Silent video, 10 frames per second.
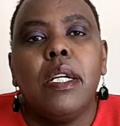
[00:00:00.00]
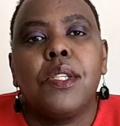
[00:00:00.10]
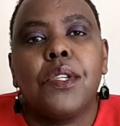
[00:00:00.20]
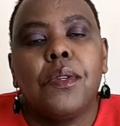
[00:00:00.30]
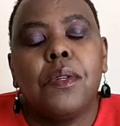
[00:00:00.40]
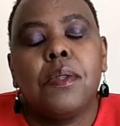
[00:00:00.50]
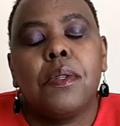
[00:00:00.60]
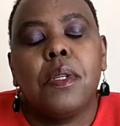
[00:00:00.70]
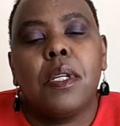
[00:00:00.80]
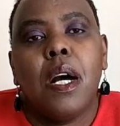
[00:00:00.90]
So
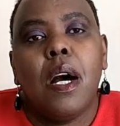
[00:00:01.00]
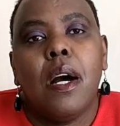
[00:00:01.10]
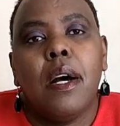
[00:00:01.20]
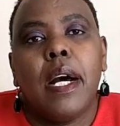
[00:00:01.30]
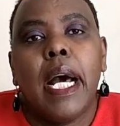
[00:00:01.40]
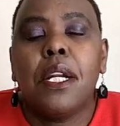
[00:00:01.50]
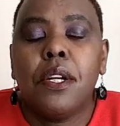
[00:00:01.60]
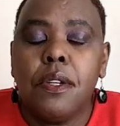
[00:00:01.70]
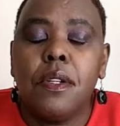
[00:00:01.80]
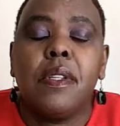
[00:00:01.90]
I
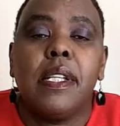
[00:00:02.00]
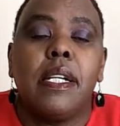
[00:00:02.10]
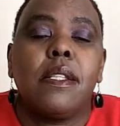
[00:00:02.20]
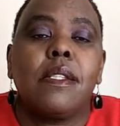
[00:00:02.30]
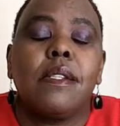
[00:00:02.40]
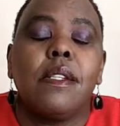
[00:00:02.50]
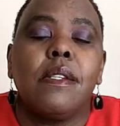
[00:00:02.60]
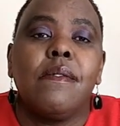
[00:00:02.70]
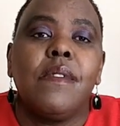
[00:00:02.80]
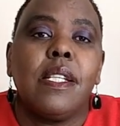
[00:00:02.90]
know that
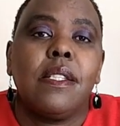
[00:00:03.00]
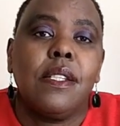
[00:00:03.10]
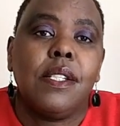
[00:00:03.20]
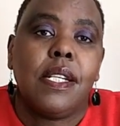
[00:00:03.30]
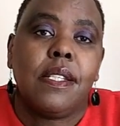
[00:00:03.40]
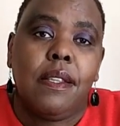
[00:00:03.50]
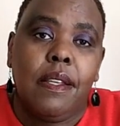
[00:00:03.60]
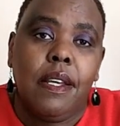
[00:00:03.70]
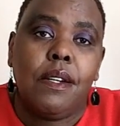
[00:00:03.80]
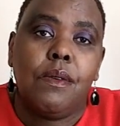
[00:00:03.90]
if there are teachers
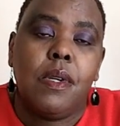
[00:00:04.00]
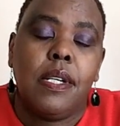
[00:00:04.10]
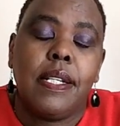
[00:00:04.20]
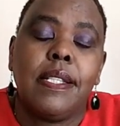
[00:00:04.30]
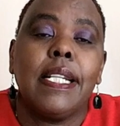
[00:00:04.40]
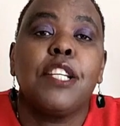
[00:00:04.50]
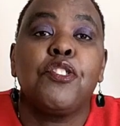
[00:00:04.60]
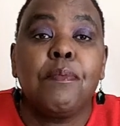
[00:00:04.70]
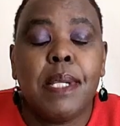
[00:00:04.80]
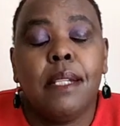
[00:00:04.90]
there who are listening
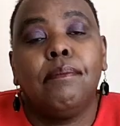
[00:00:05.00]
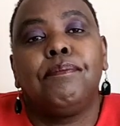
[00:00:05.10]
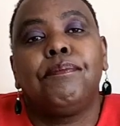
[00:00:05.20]
to me,